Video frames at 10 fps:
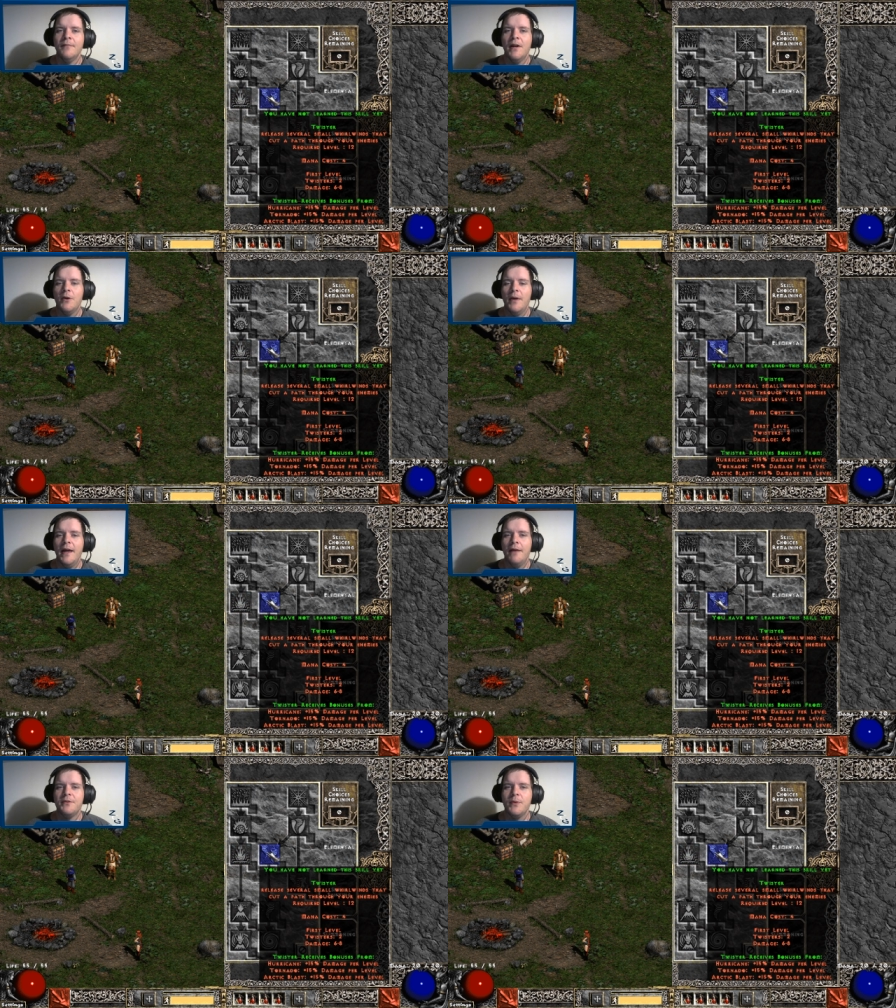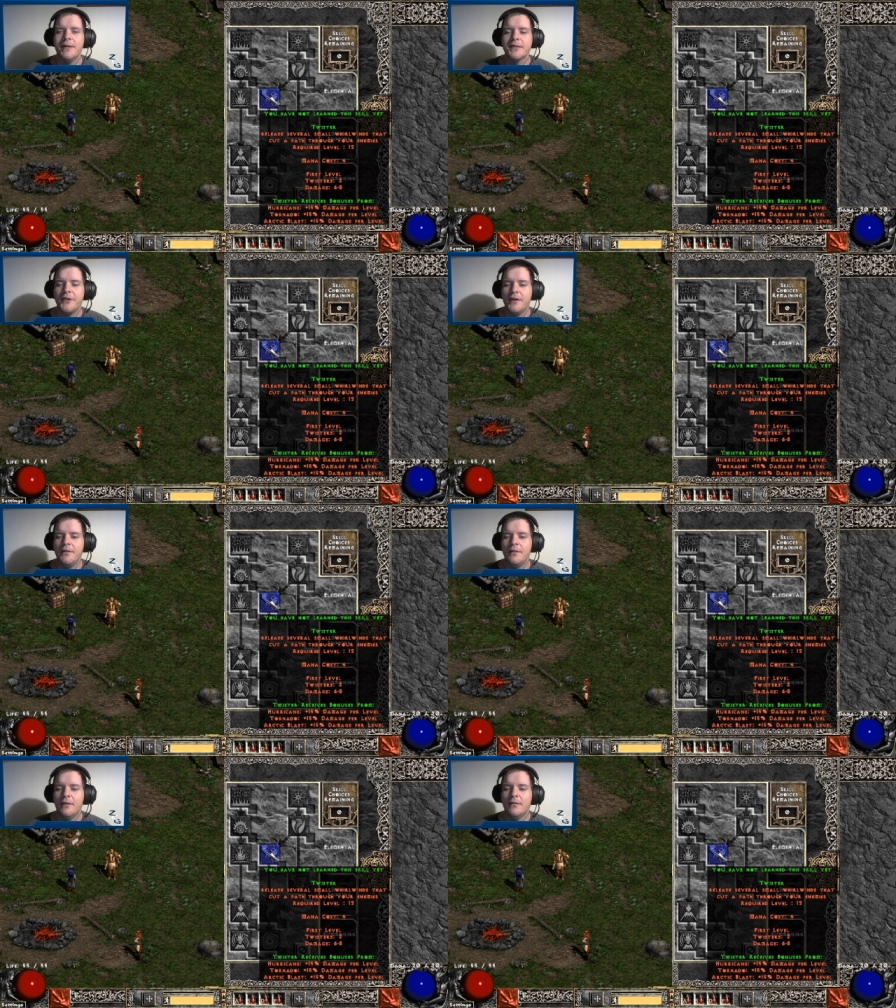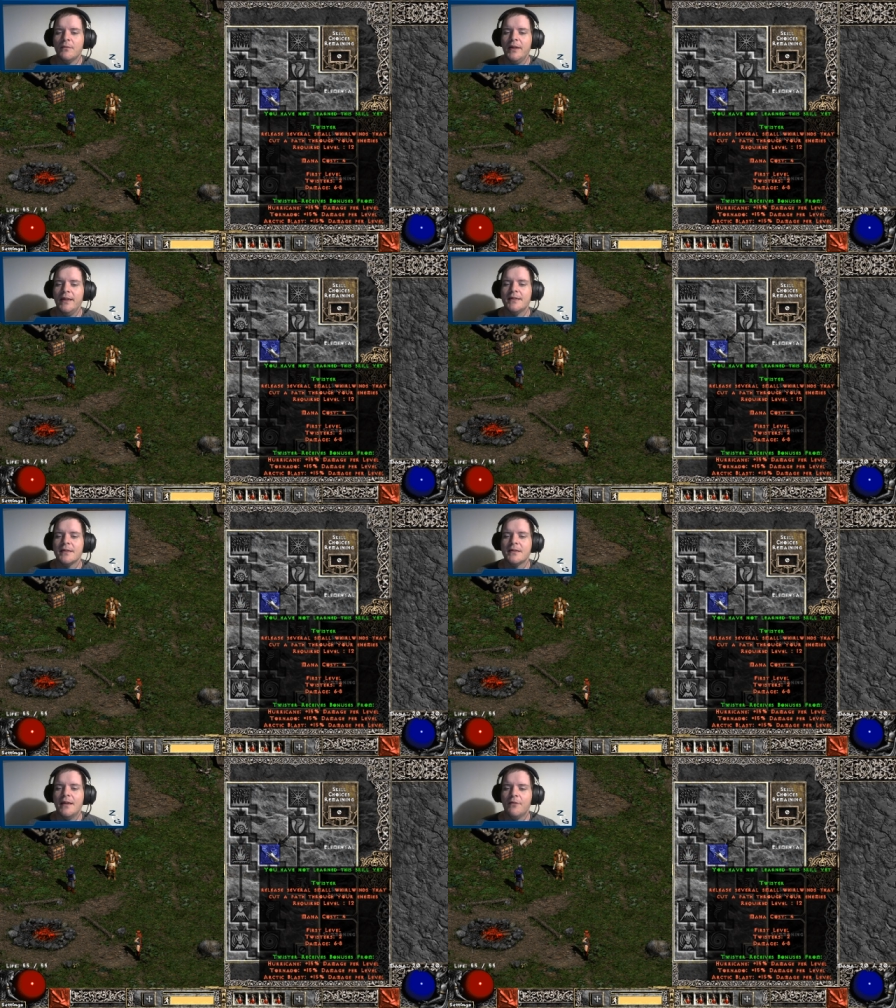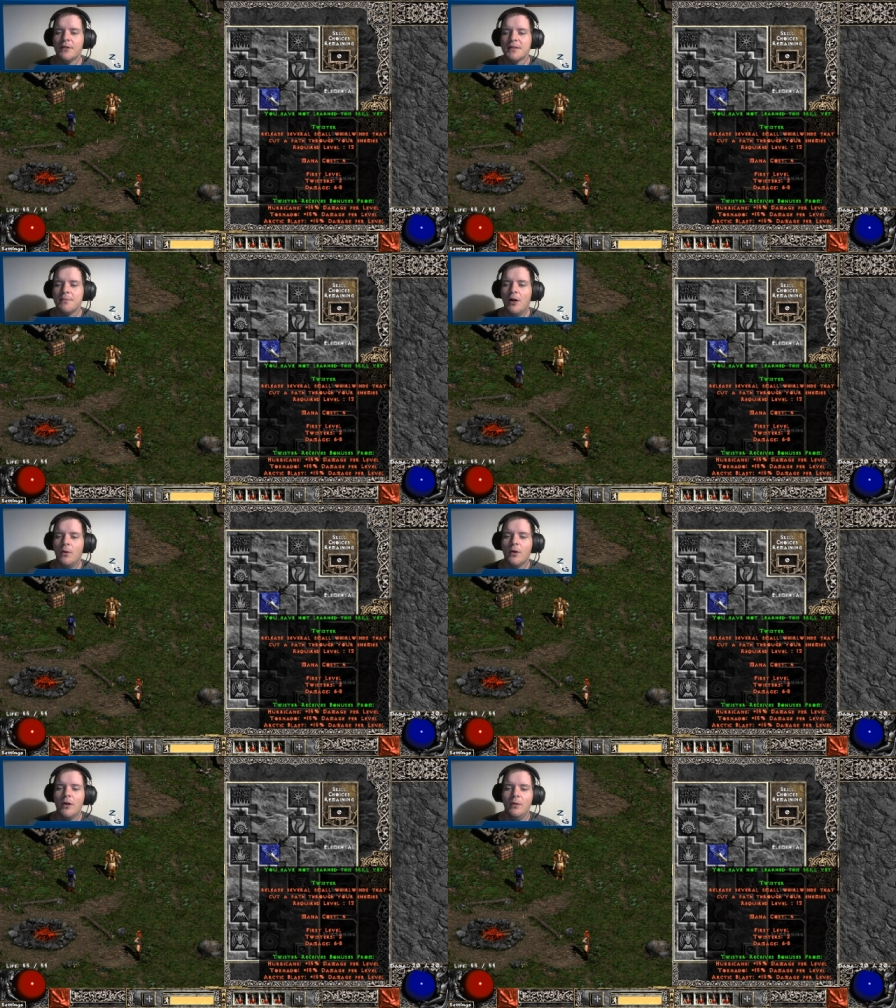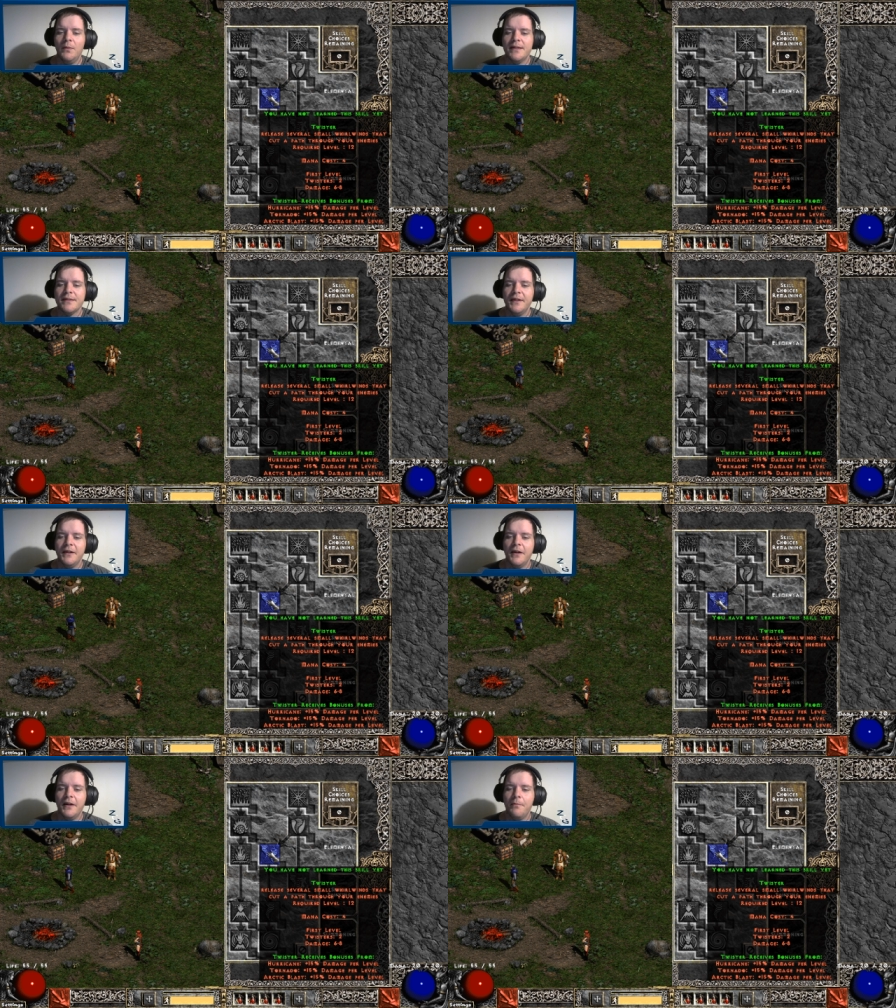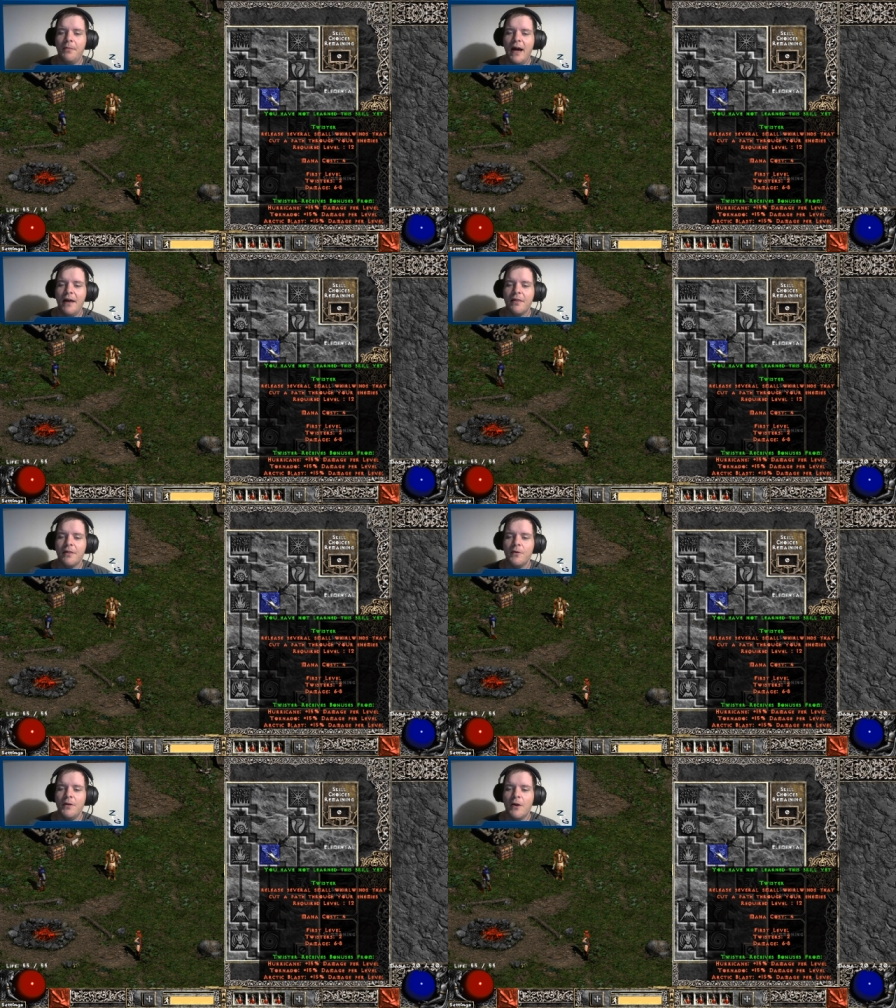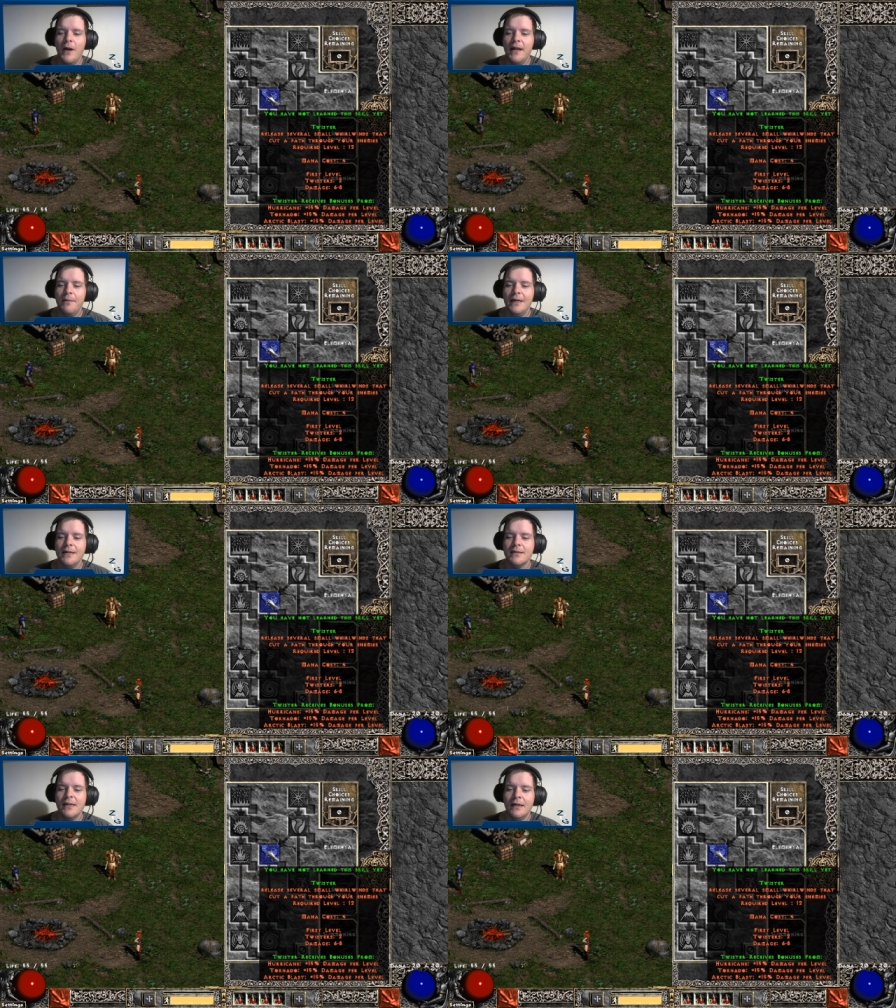Here we have Twister, release several small whirlwinds that cut a path through your enemies.